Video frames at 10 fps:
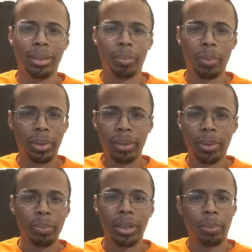I remember
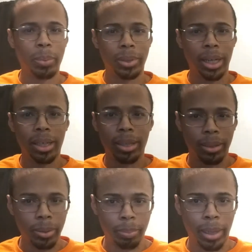giving her money. I remember taking
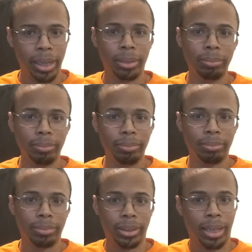another bite
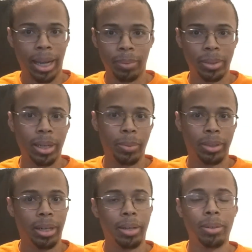because I have the
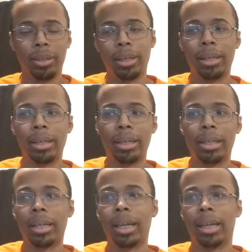sandwich now,
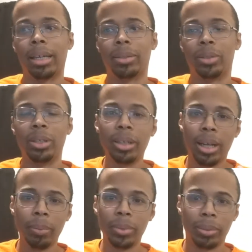and she
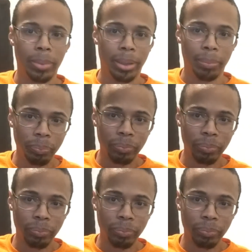comes at me,